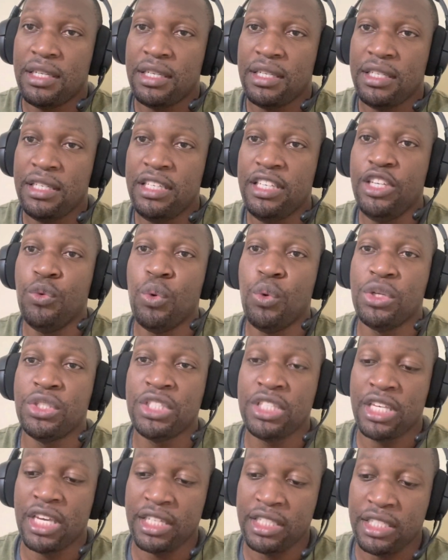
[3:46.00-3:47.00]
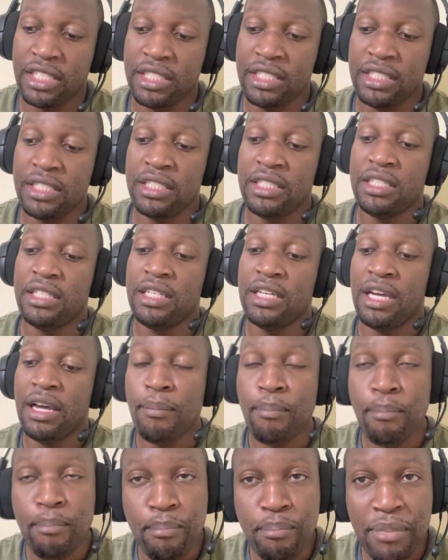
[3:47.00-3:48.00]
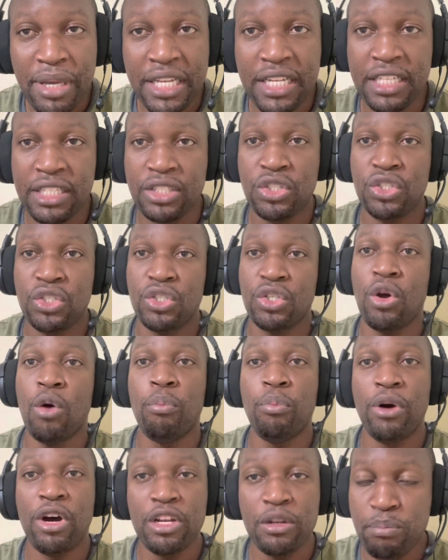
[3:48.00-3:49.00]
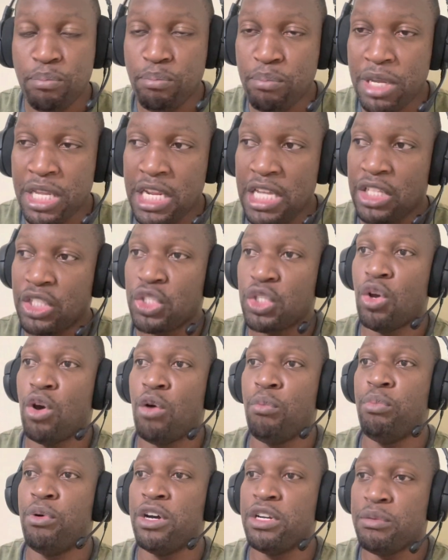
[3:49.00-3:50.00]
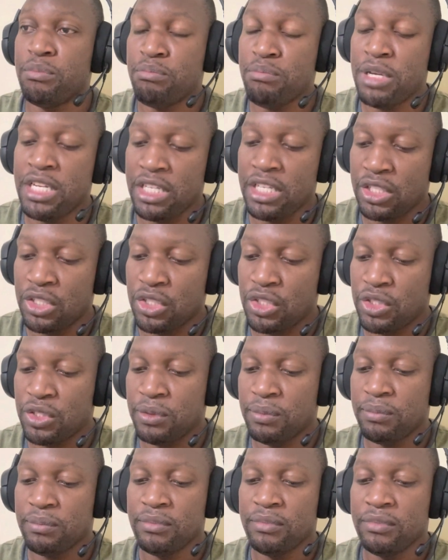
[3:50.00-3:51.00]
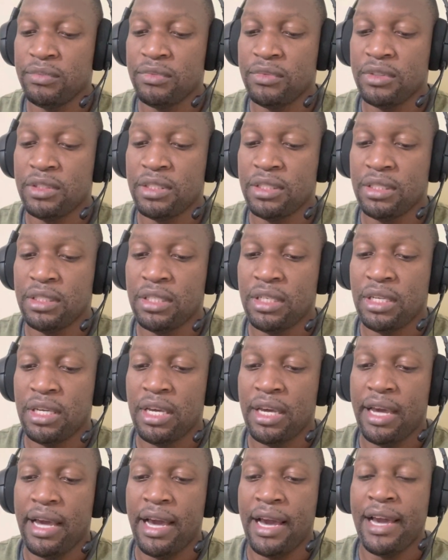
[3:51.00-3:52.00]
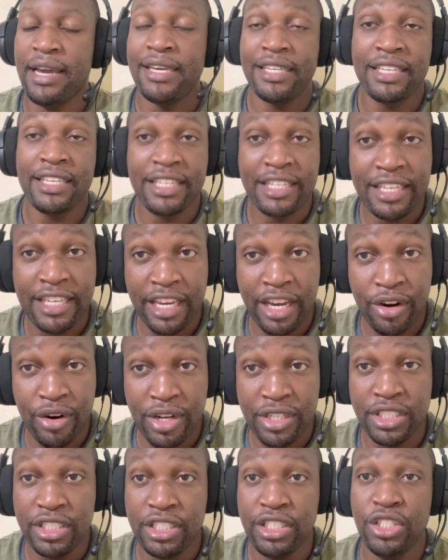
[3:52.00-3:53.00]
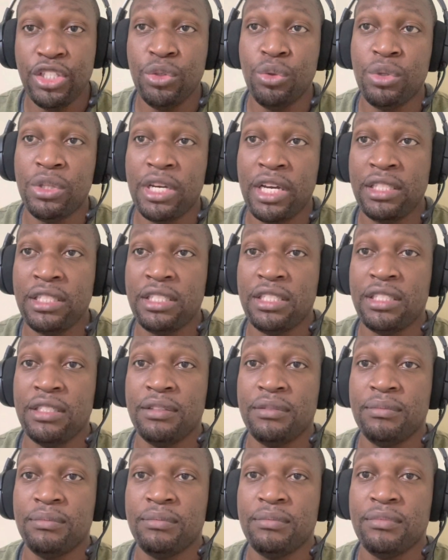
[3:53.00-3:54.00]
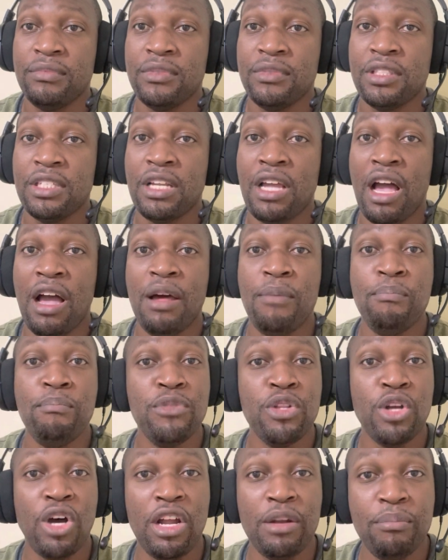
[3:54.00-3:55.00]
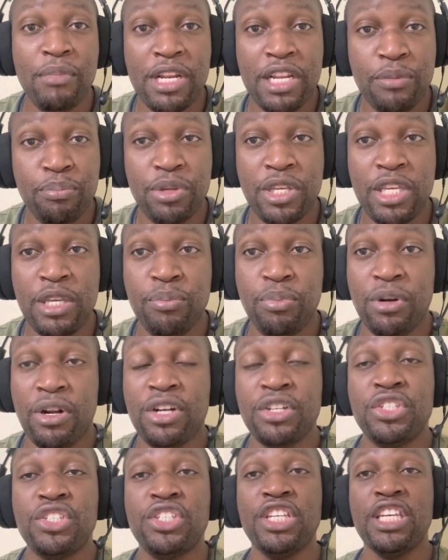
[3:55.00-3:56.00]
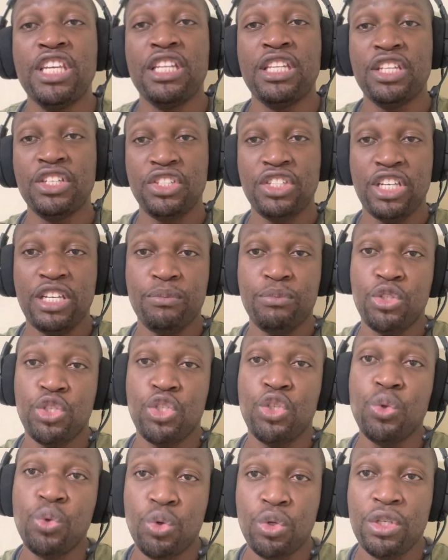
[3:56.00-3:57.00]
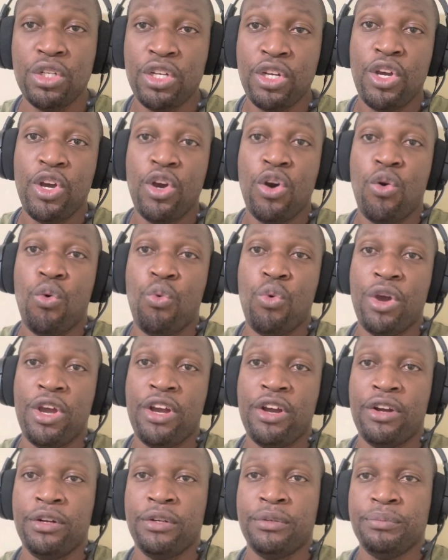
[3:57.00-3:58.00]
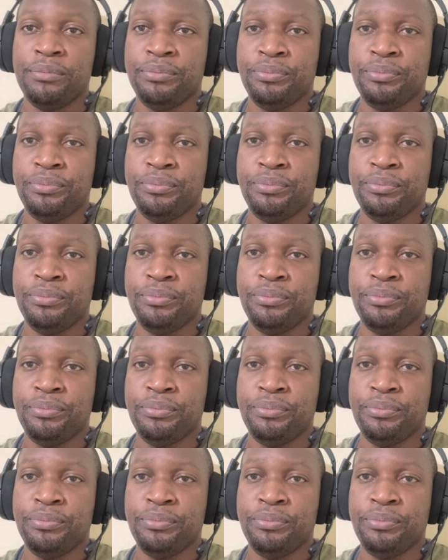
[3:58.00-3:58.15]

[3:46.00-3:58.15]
he was getting minutes upon minutes upon minutes, I guarantee you that not many people are singing the same tune where